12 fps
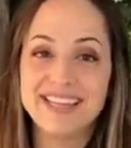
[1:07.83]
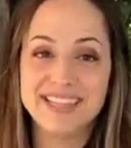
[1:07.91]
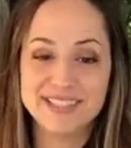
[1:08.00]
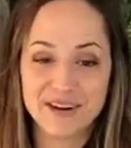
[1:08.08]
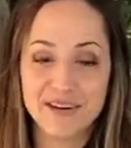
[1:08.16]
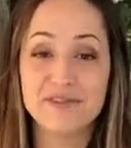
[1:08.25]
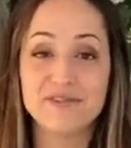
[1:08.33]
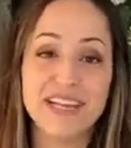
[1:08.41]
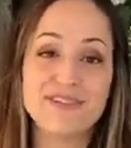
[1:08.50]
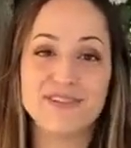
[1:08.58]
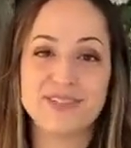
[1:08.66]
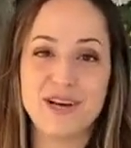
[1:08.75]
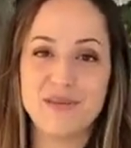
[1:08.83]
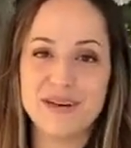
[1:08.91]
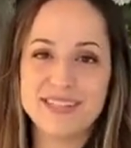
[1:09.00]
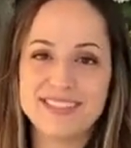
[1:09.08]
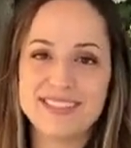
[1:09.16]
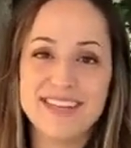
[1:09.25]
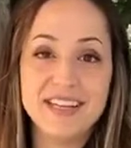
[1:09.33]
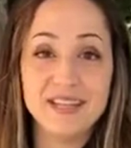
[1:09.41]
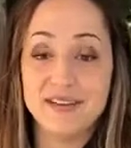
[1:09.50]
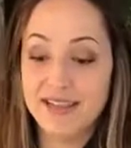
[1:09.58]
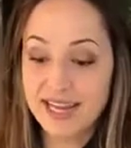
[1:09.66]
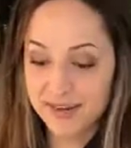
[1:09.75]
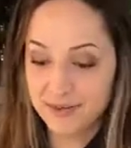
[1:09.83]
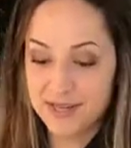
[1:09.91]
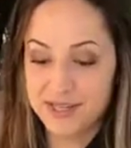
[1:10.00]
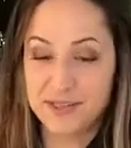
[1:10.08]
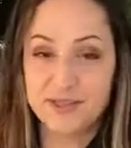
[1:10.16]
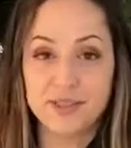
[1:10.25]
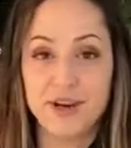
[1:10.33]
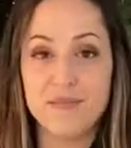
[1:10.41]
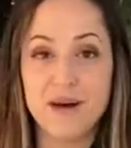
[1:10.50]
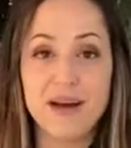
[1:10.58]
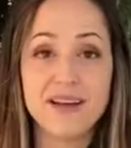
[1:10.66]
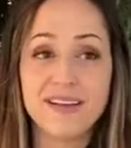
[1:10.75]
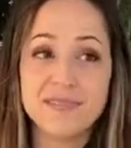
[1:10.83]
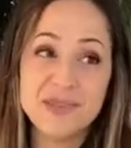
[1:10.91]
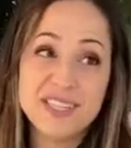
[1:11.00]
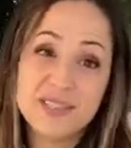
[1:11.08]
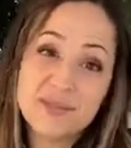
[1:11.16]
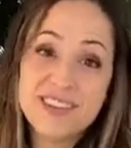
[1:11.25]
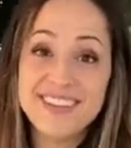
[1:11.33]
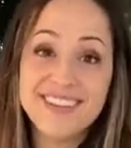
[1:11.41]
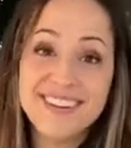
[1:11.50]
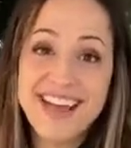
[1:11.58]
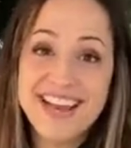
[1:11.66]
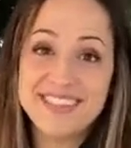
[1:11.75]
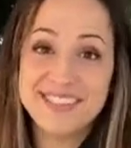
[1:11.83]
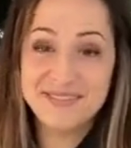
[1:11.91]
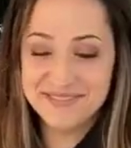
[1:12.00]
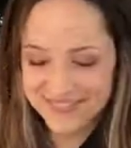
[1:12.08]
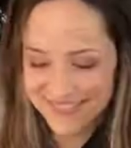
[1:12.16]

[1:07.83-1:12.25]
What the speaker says: These are our flavored Tomas. They're like Original Toma, but just with a little attitude.